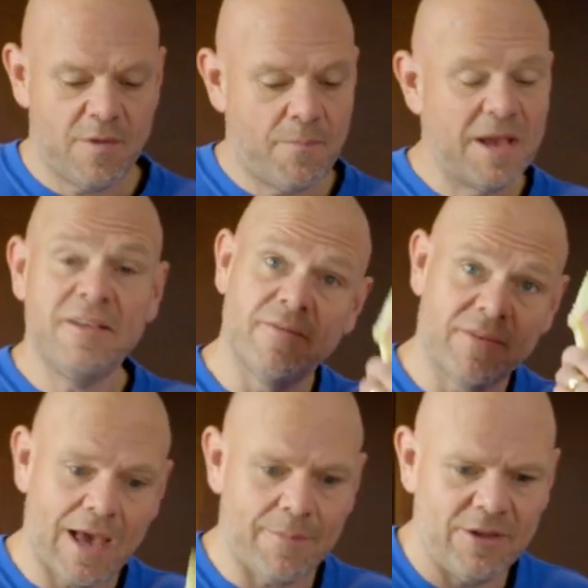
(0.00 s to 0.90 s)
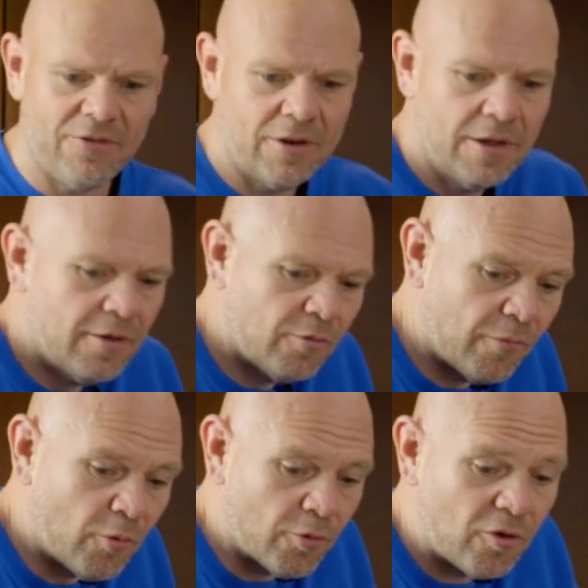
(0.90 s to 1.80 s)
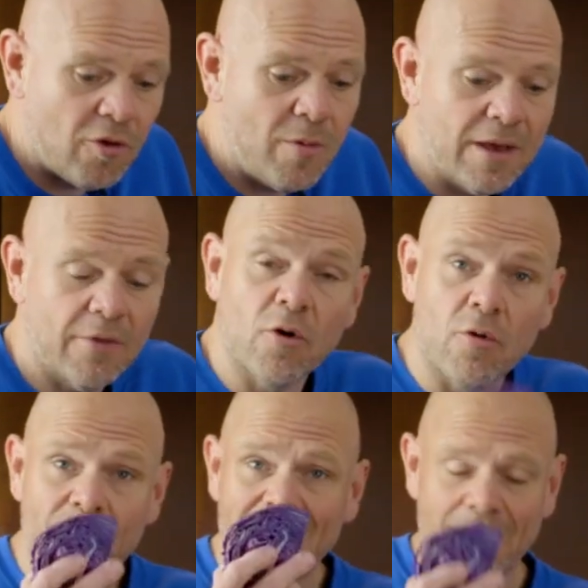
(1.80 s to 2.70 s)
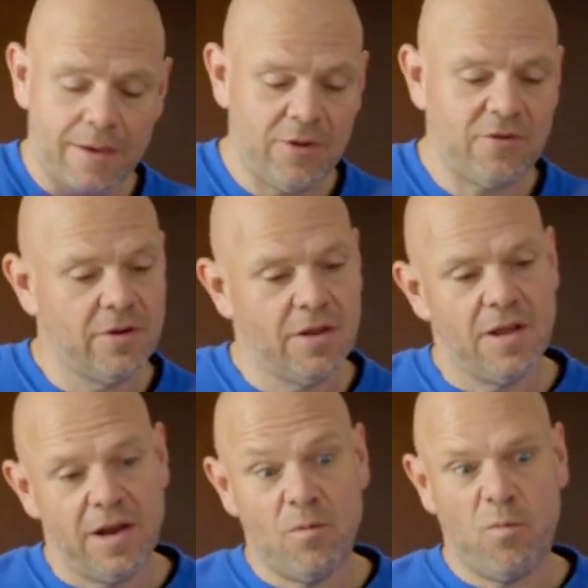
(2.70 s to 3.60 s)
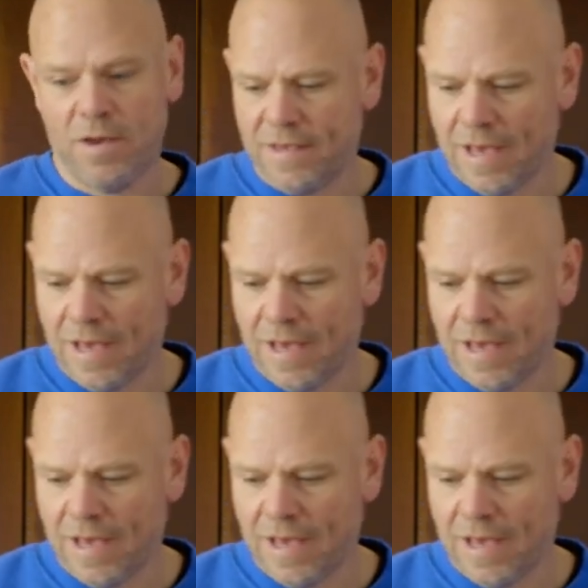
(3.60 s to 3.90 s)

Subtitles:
with a base of cabbage. So I've got 2 here. I've got a red cabbage and a white